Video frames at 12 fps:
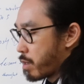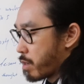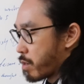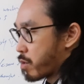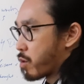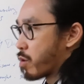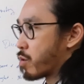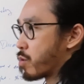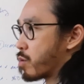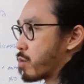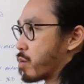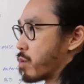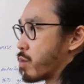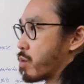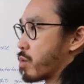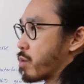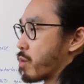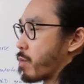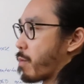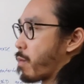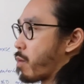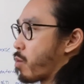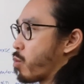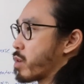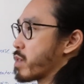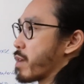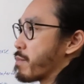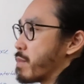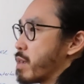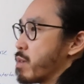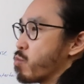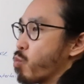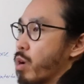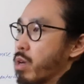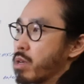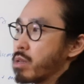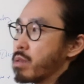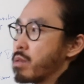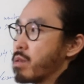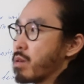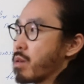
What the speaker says: So what does that mean when